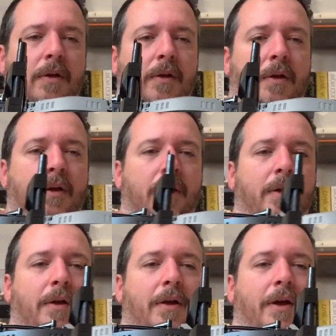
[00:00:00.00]
I
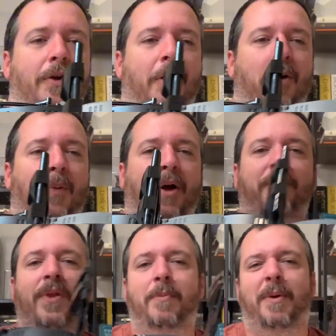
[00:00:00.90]
don't know how
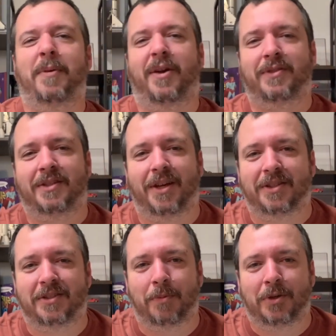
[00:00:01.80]
well. Maybe I'll have to take a
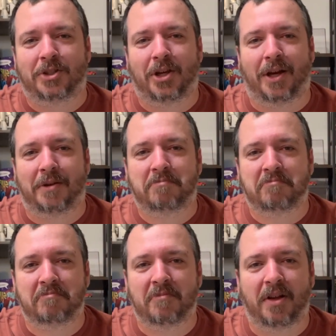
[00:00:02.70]
separate shot
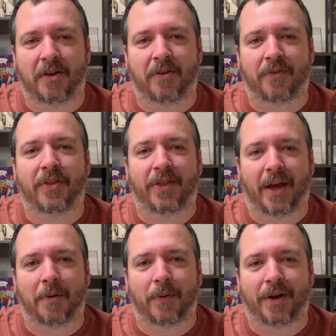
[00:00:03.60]
of
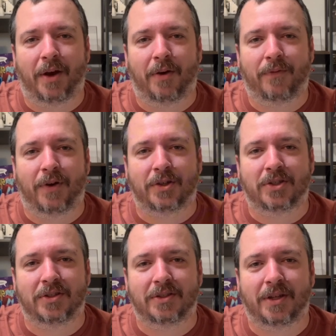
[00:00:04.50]
that one, how it
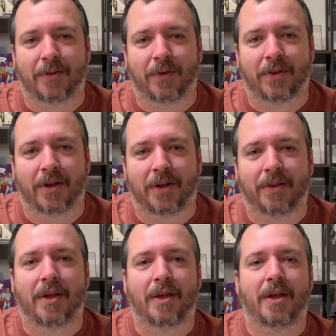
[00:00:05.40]
functions and everything.